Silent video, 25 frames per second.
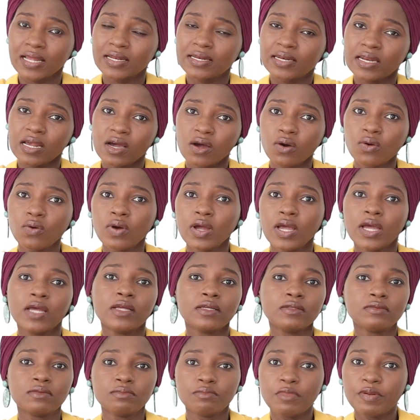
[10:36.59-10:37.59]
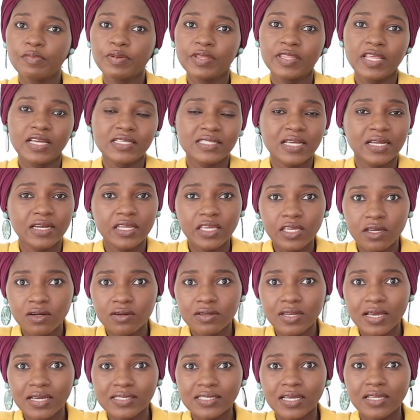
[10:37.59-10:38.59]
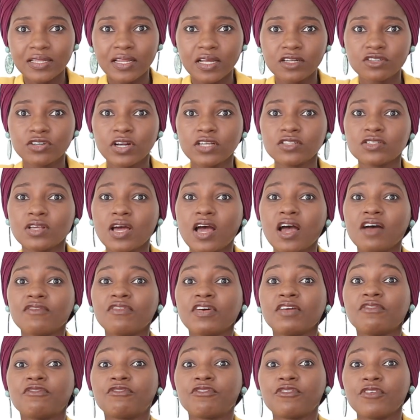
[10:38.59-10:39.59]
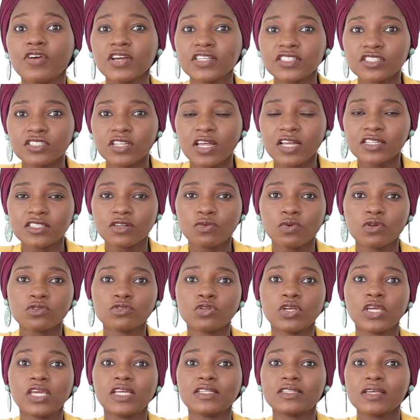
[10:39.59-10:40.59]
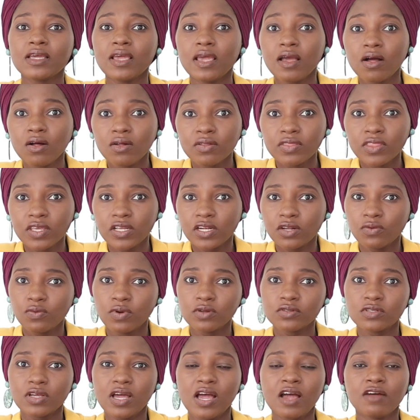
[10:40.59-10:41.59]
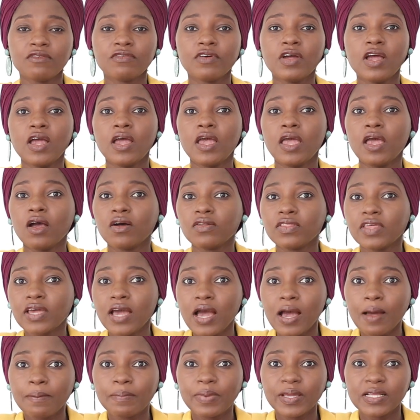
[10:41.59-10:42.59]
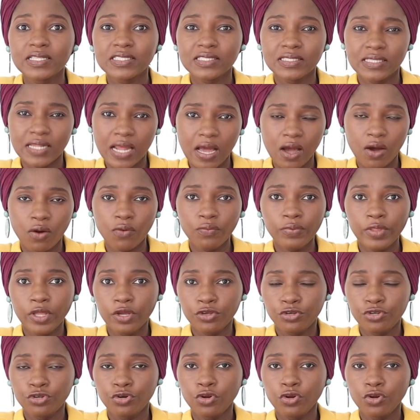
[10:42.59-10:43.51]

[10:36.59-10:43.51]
And now maybe there's an illness and they're trying to have a fresh start. They want to eat healthy. They want to have healthy habits now,